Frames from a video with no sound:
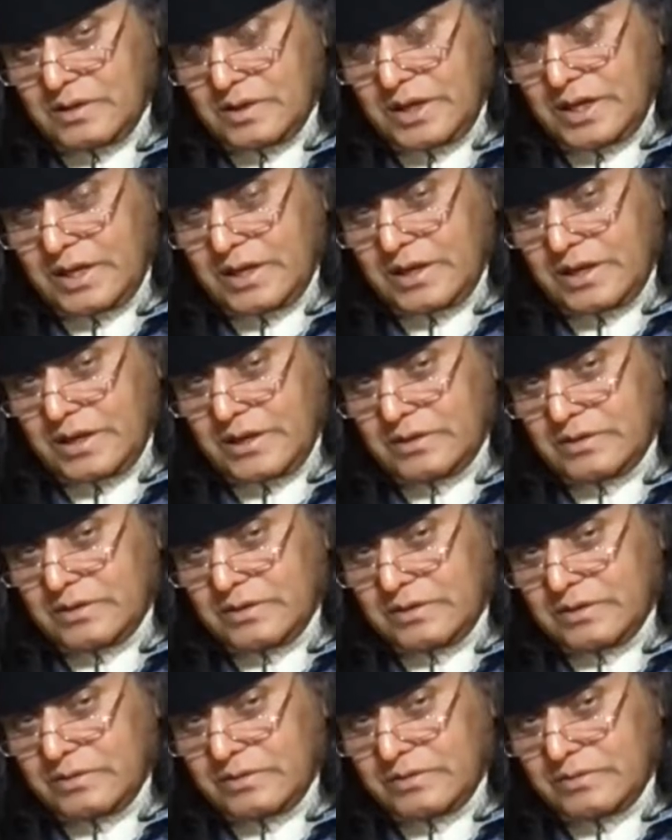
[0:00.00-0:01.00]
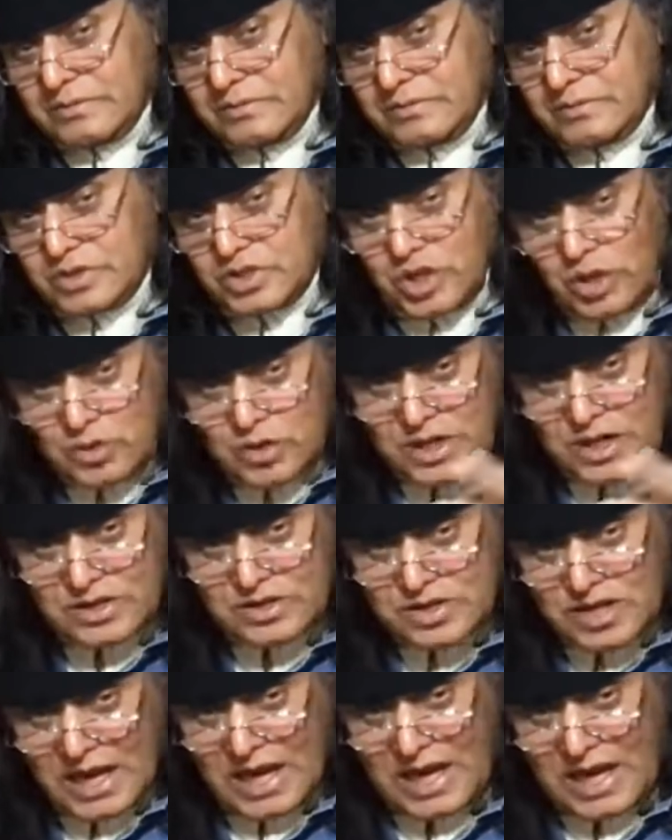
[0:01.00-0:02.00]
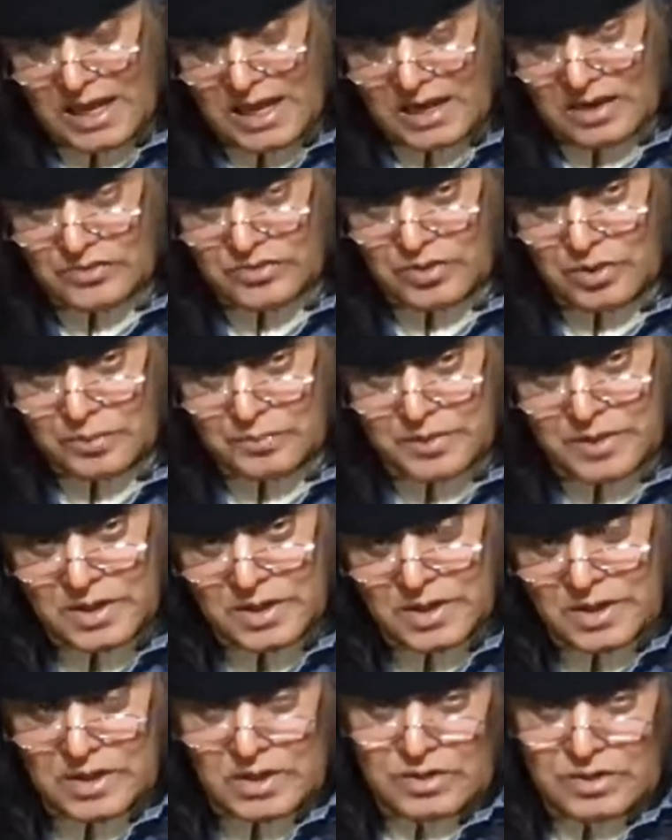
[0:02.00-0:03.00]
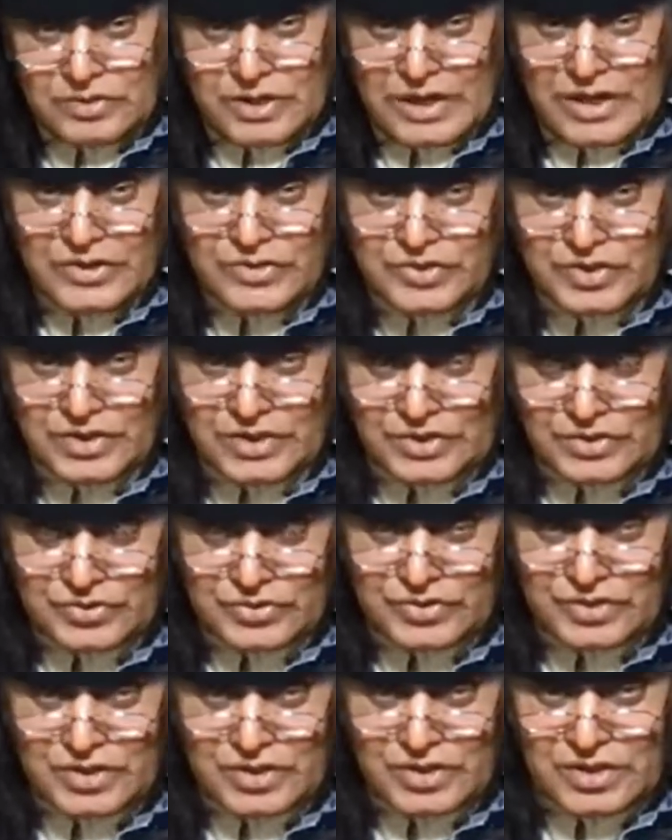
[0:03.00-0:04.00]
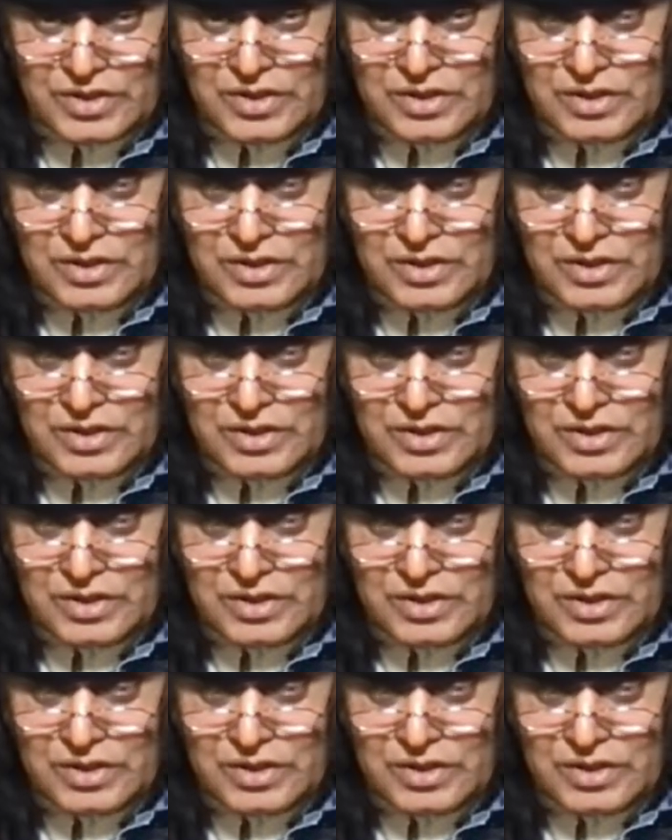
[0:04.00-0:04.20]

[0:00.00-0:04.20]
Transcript: in token trials of racists,